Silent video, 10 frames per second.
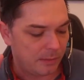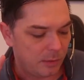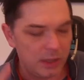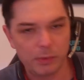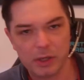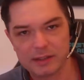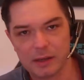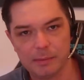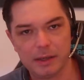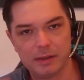real world
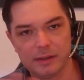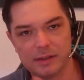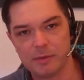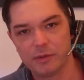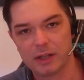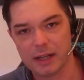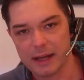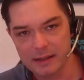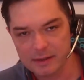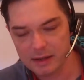example that some of our
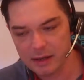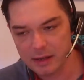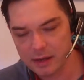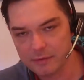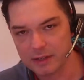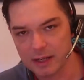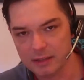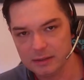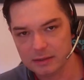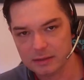clients have done,
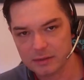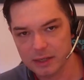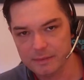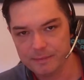right?